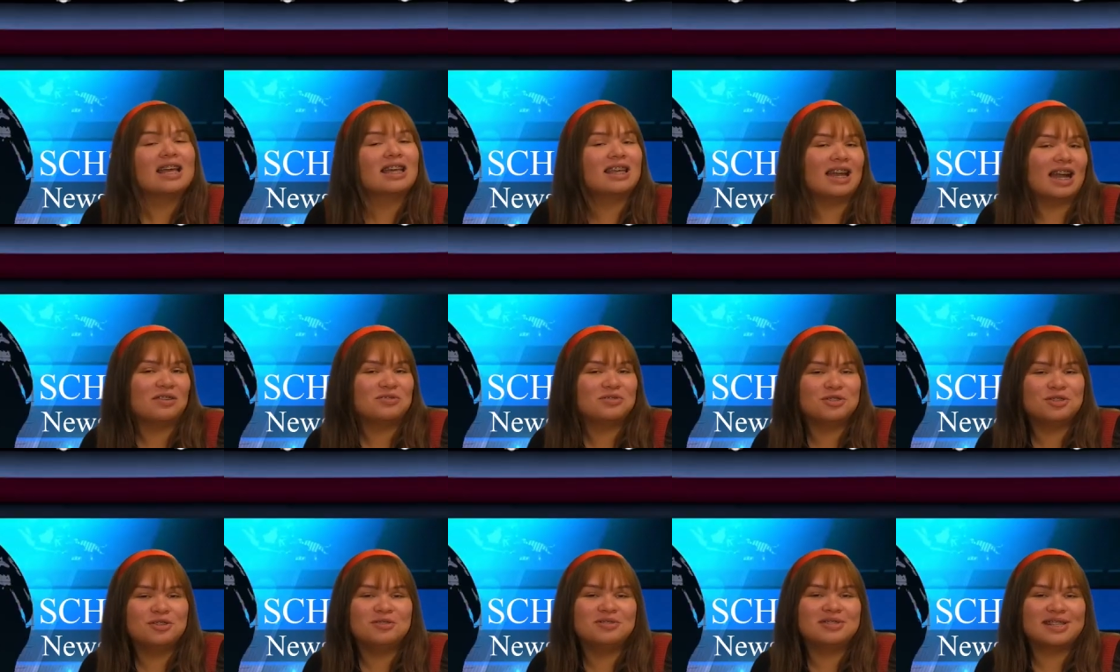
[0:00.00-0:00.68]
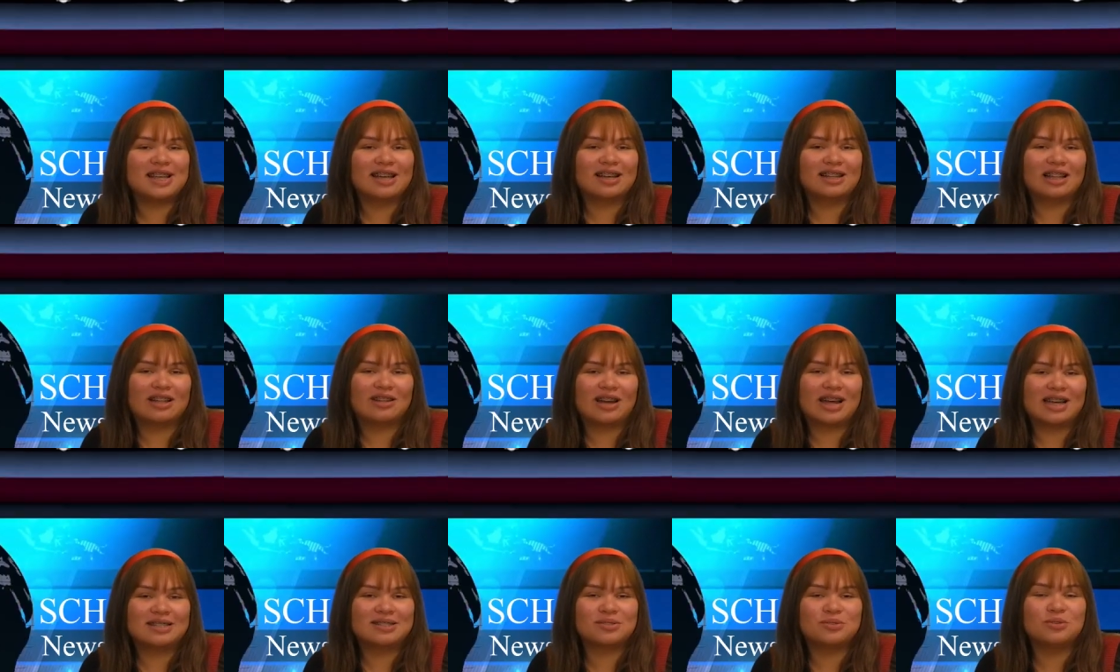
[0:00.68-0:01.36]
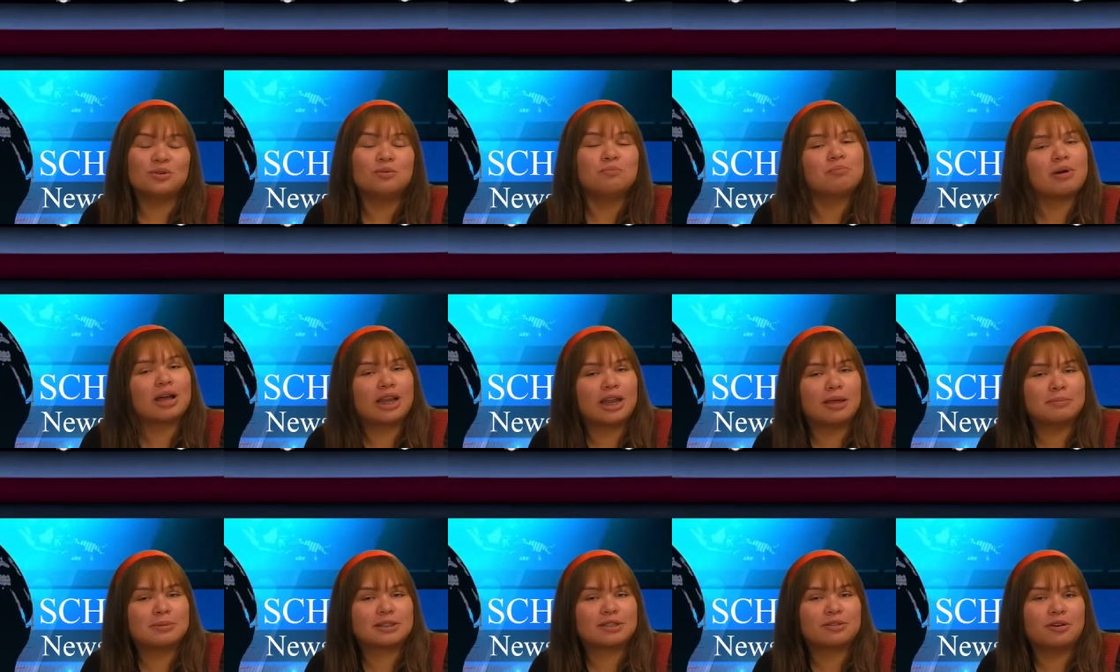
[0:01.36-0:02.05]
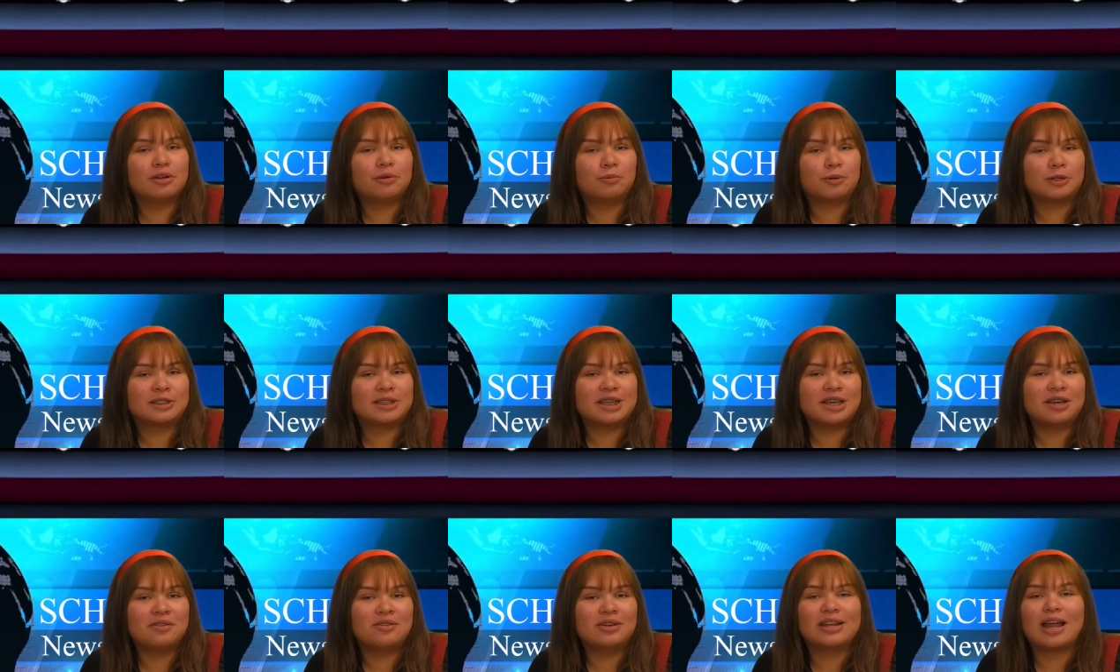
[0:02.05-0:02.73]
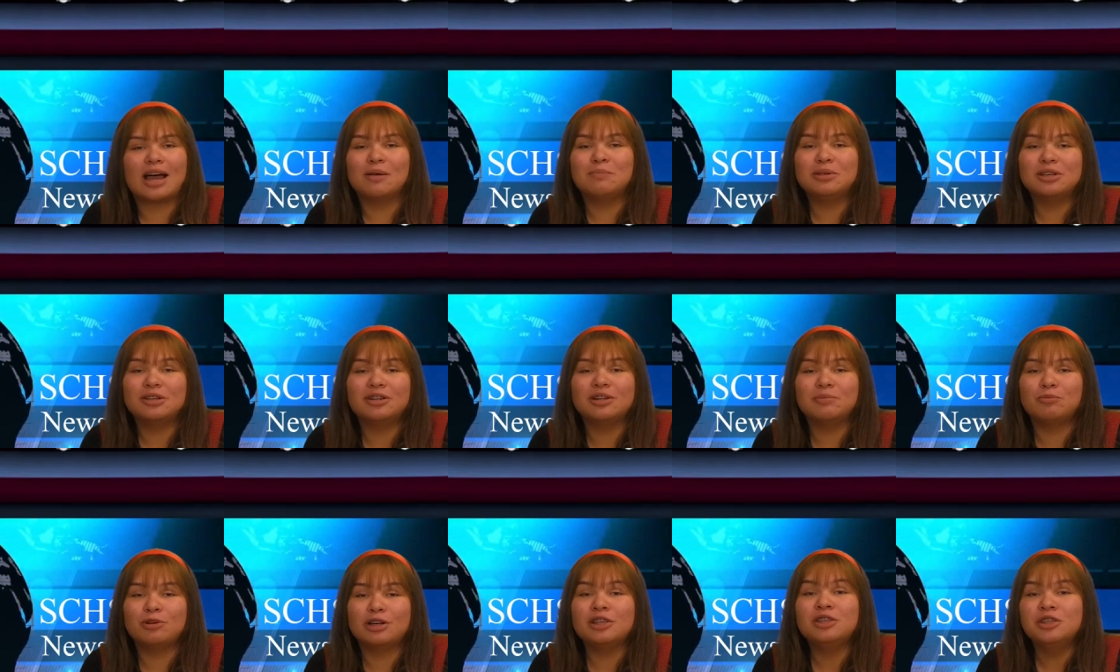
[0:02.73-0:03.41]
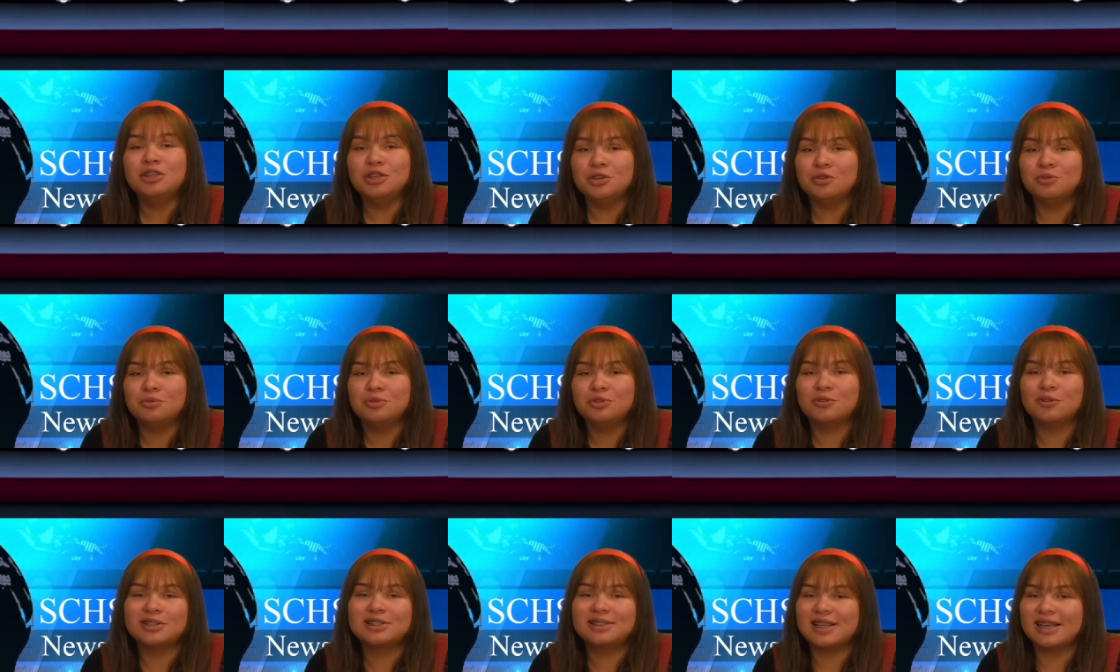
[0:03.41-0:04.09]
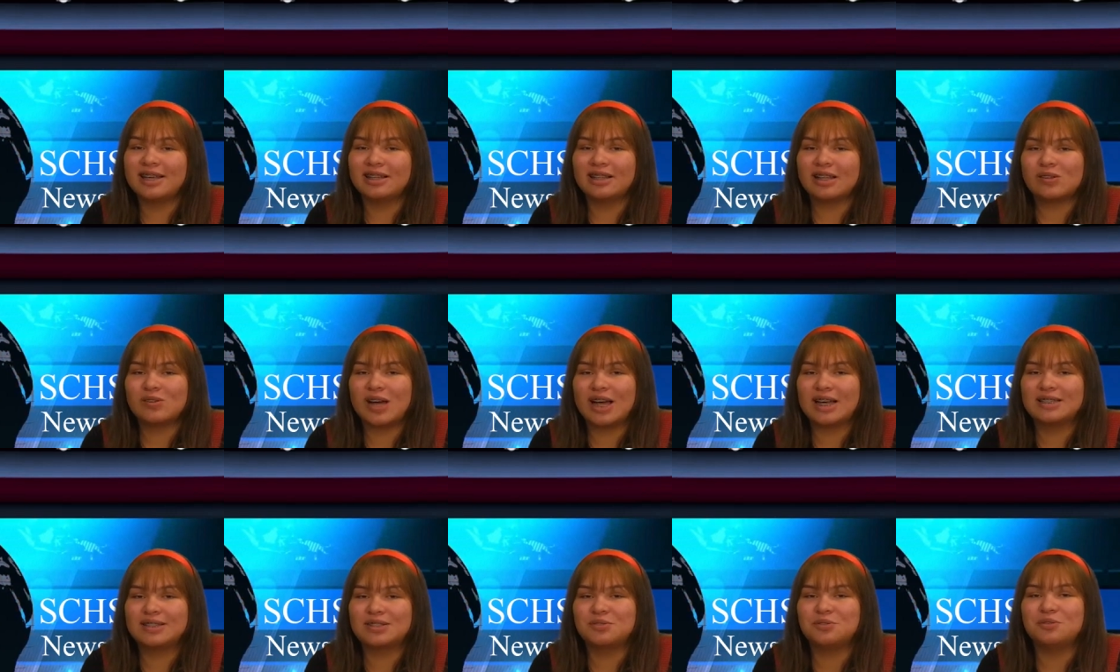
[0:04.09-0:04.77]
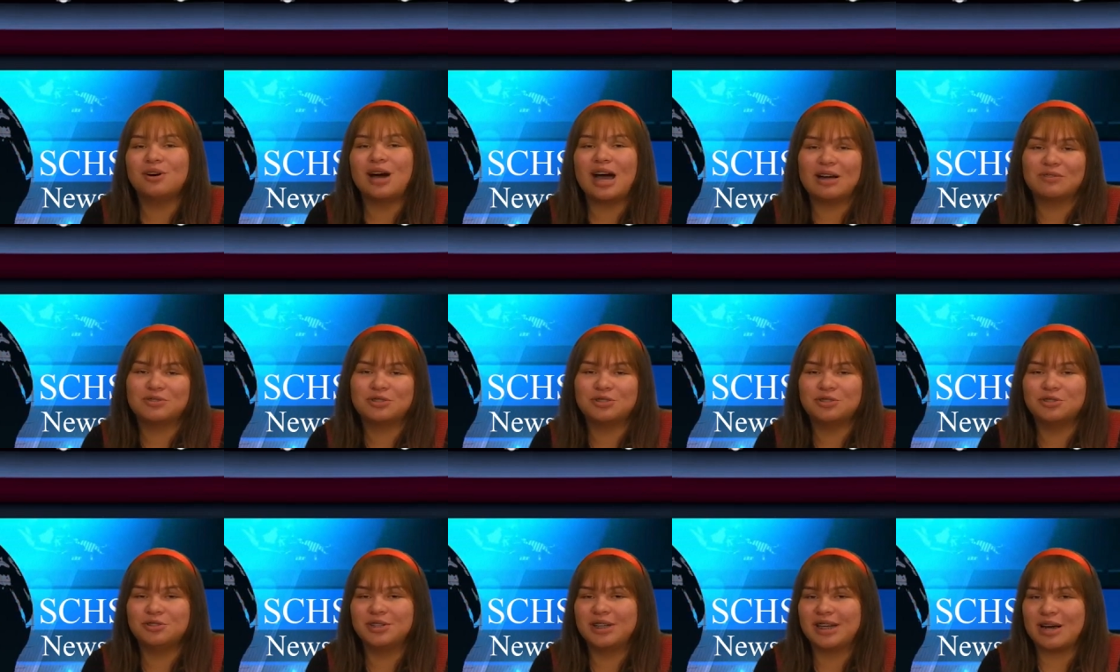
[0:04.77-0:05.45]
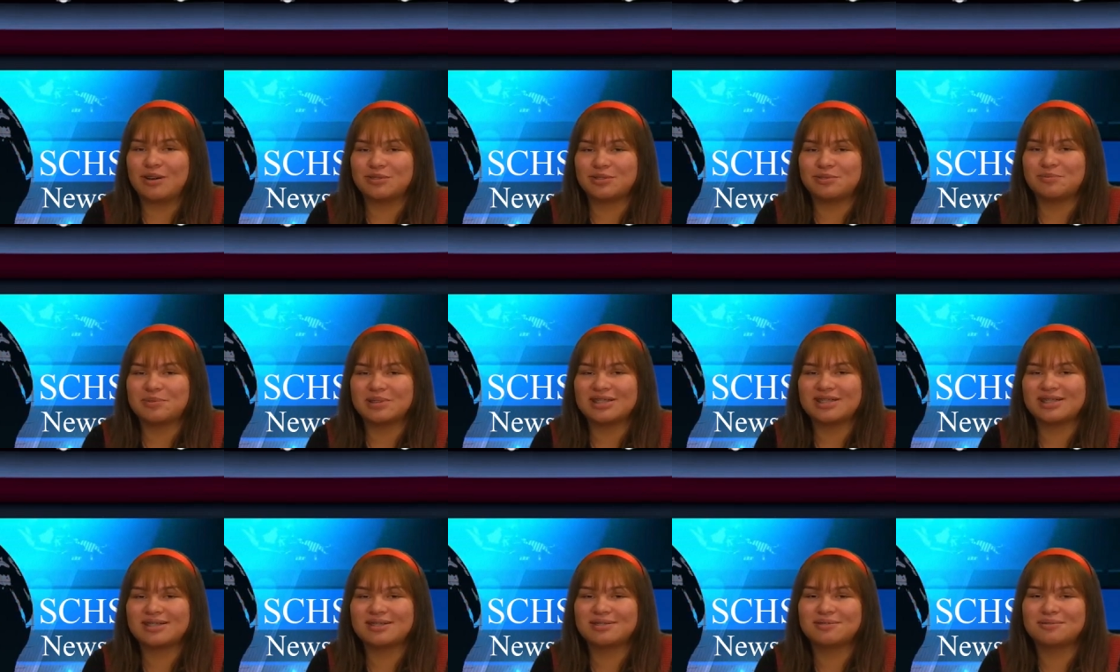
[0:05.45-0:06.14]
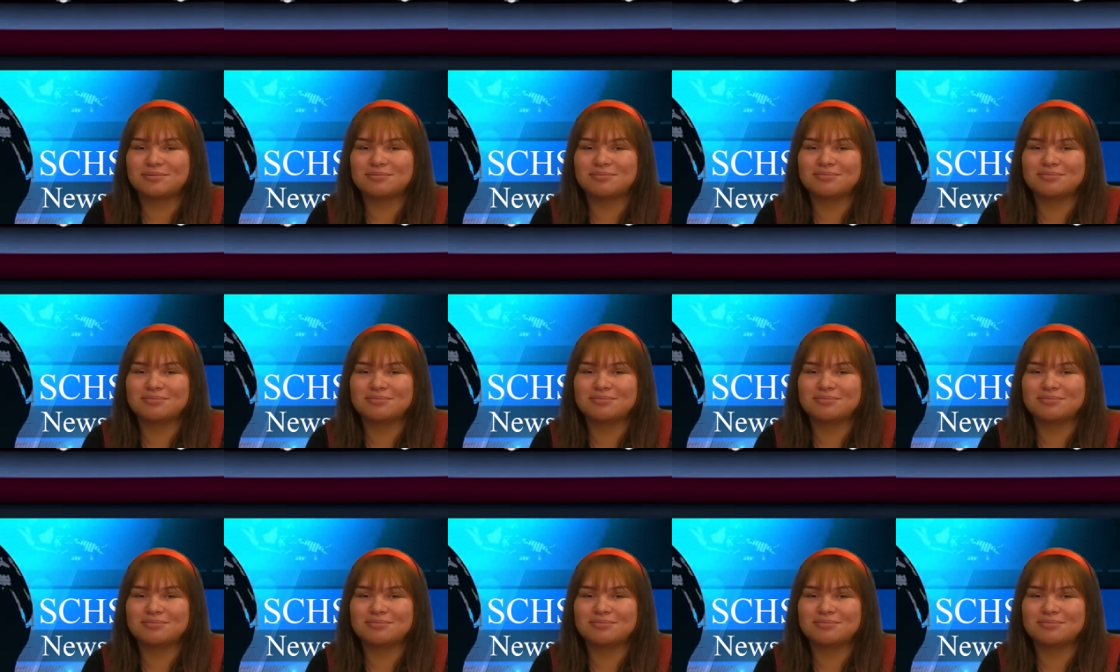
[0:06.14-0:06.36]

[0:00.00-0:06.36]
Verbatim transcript: Good afternoon, St. Cloud High School. My name is Chloe Portillo, and I'm here to bring you your St. Cloud High School afternoon announcements.